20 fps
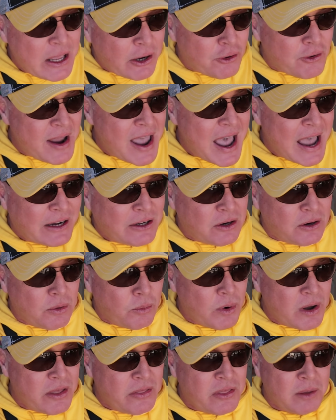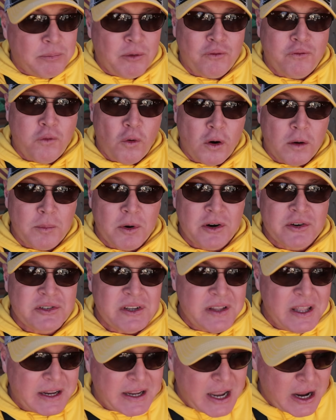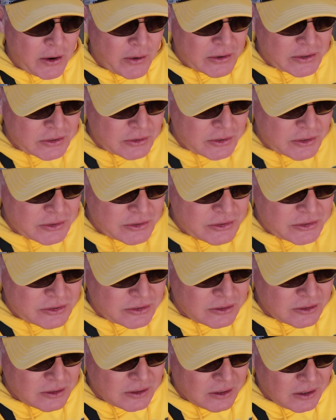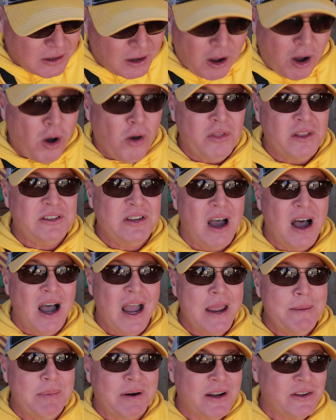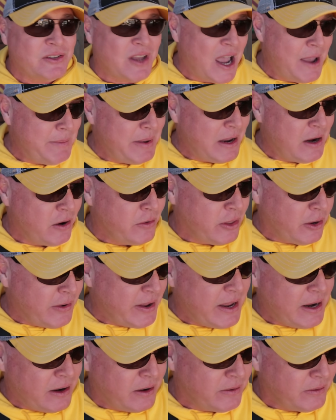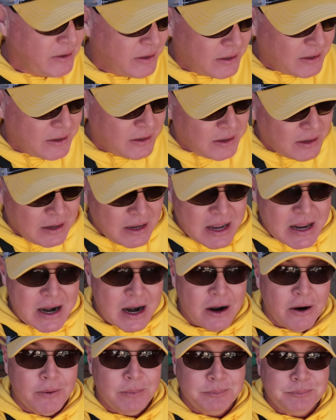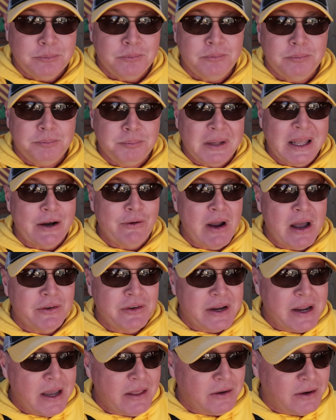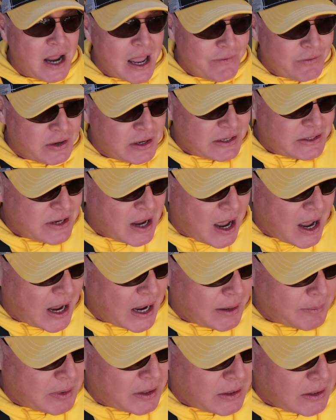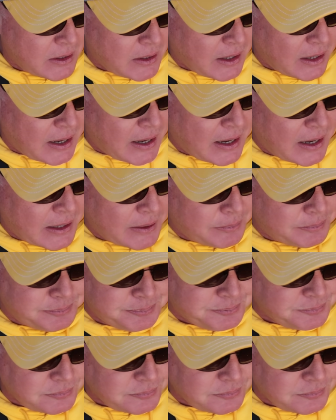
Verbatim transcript: interact with the performers and the characters all the time because I'm here, they're here, you know, play around together, have a good time. Uh,